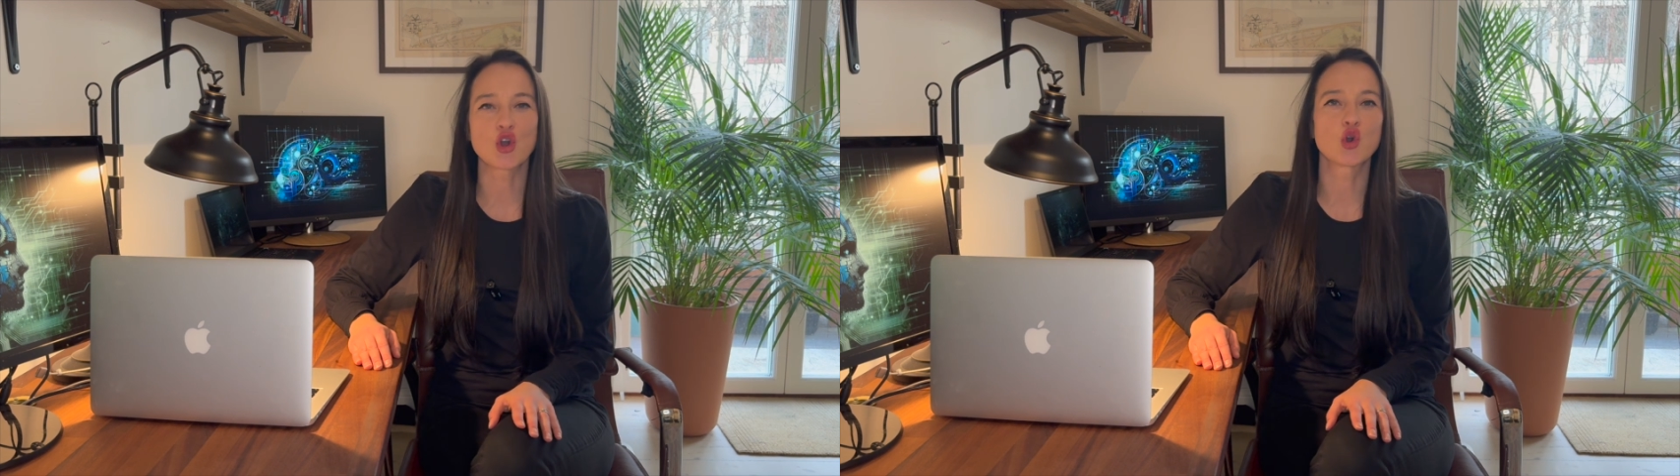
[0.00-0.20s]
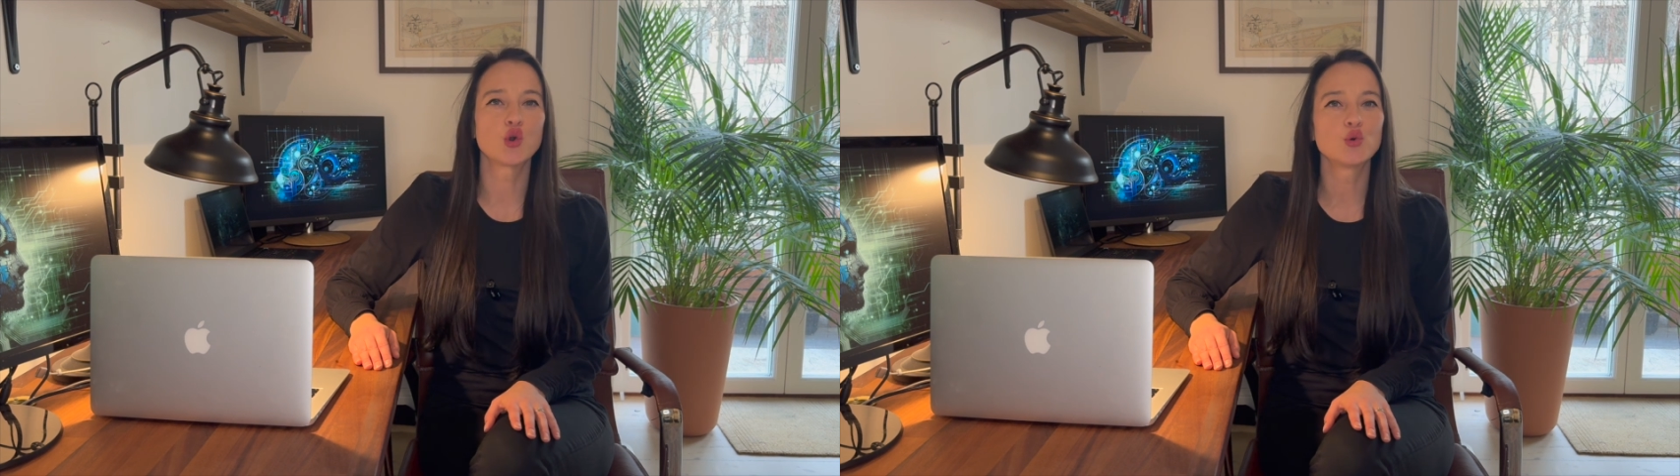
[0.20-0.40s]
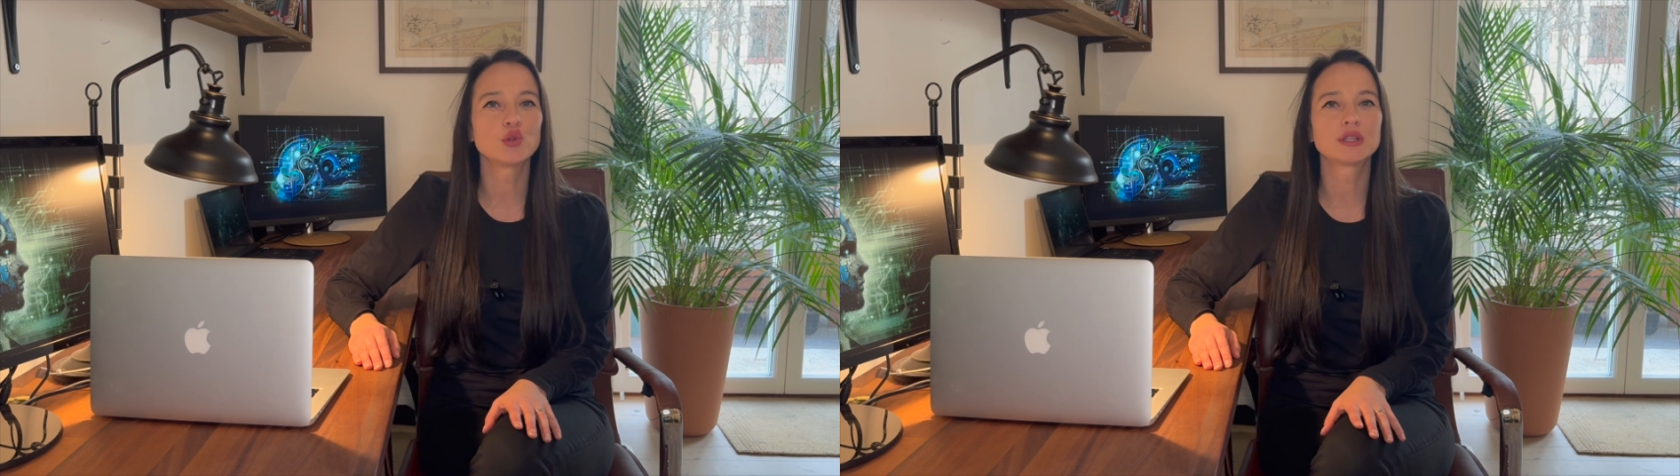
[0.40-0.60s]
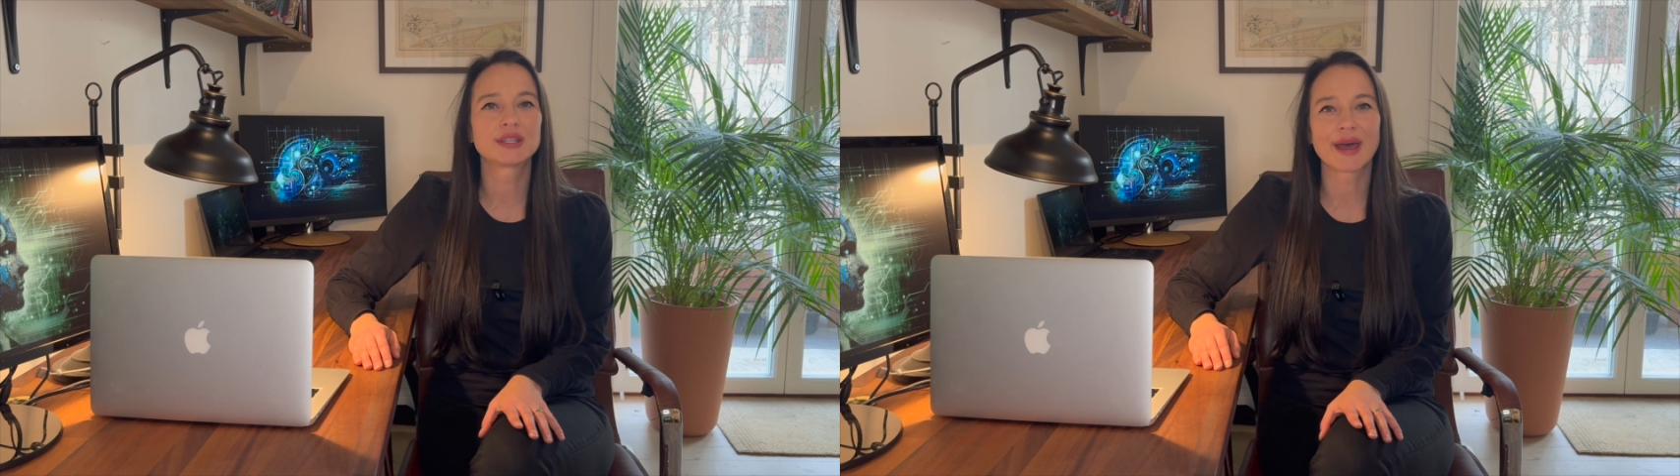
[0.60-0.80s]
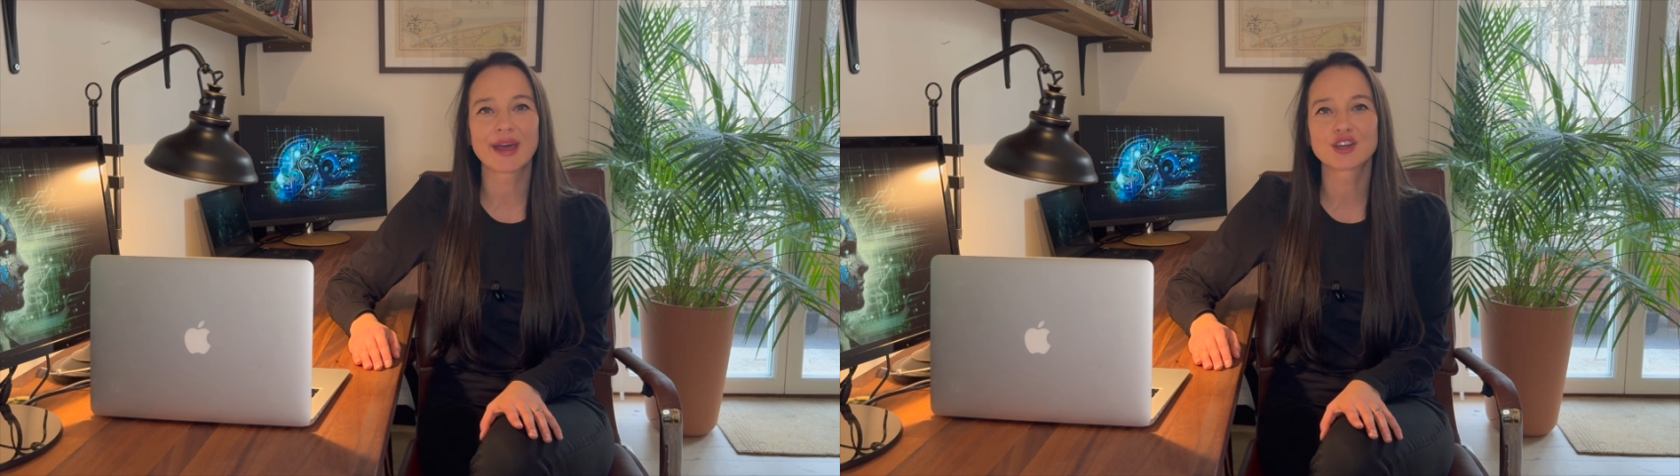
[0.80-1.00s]
cool
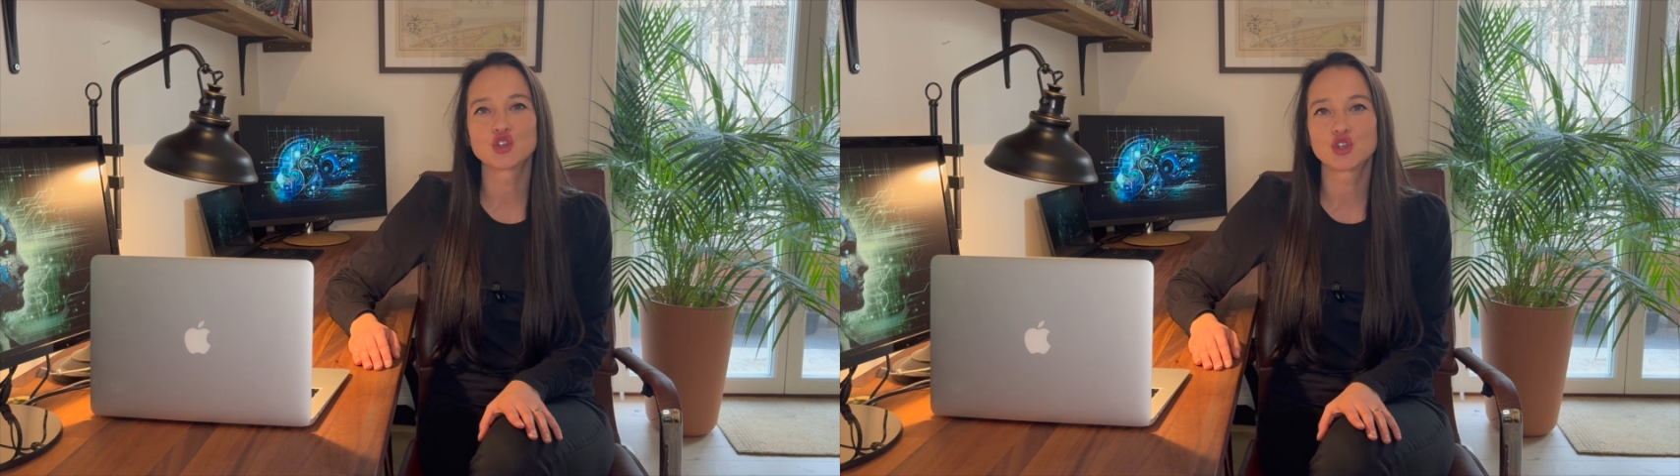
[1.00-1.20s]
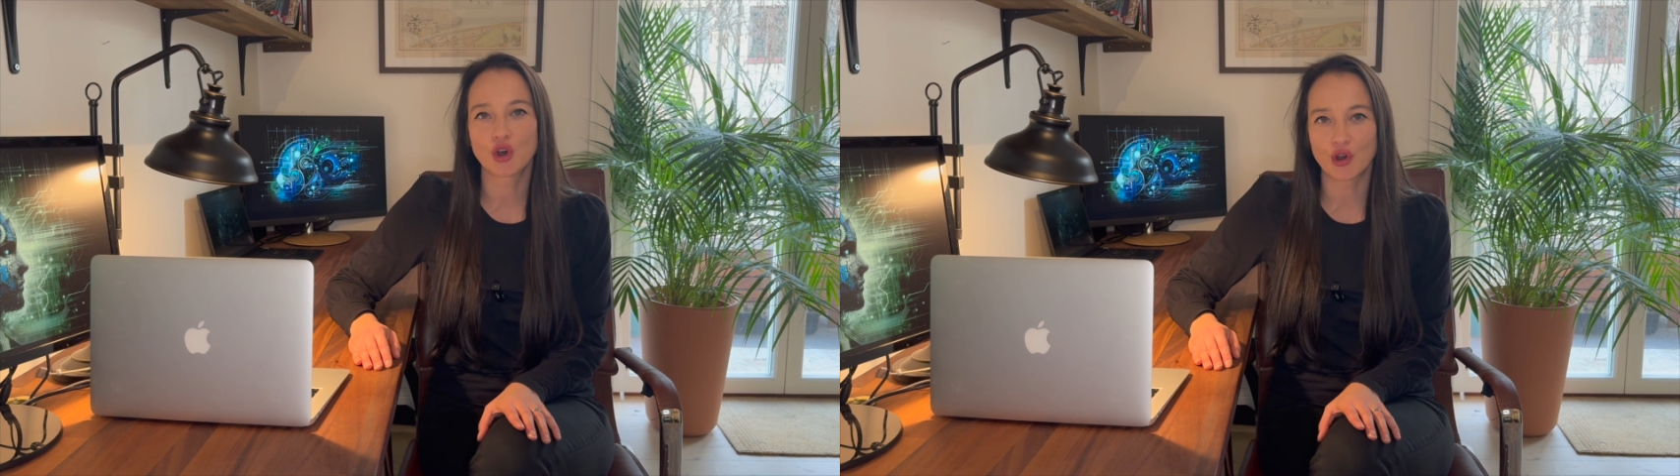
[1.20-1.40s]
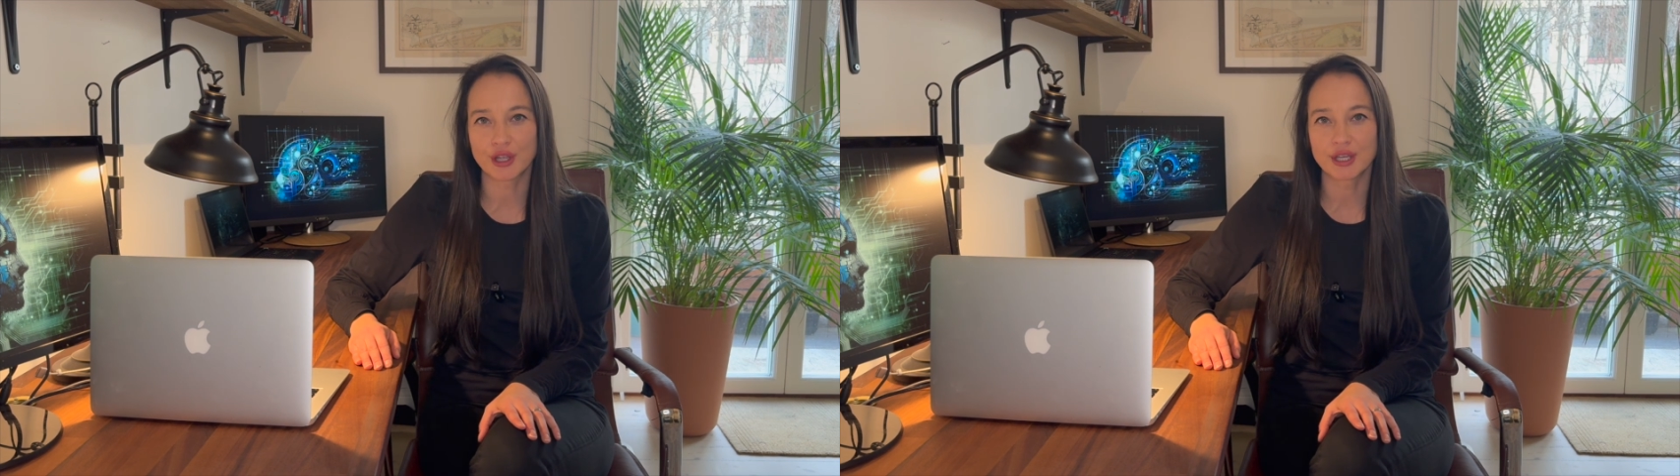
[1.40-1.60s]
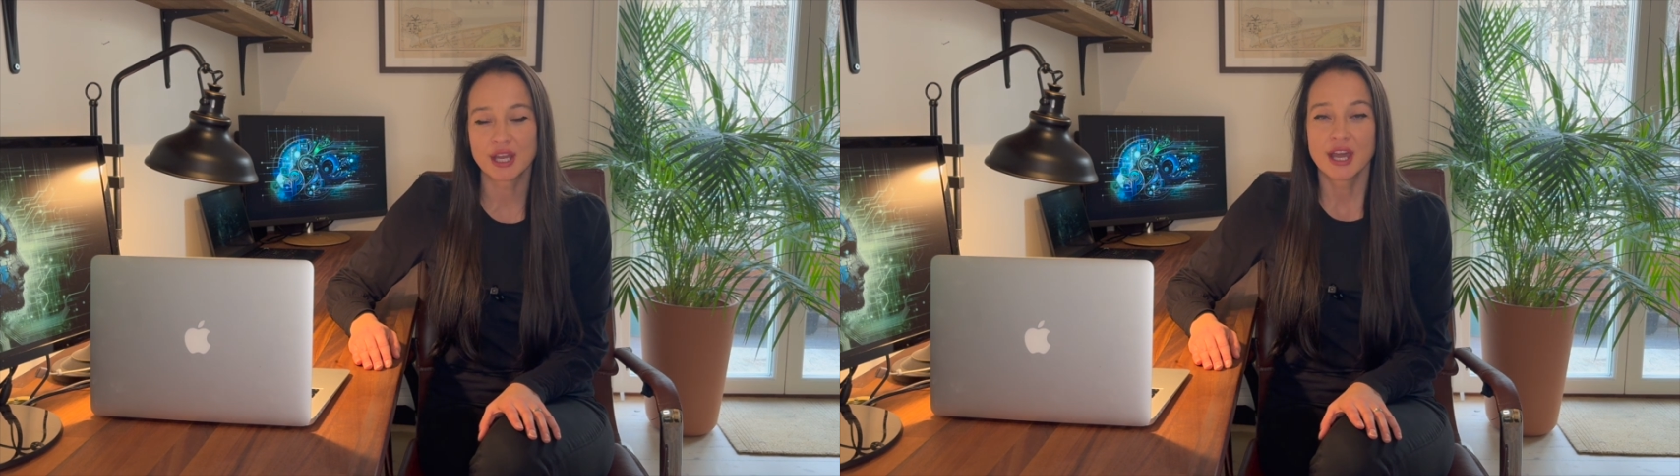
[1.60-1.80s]
tech toy.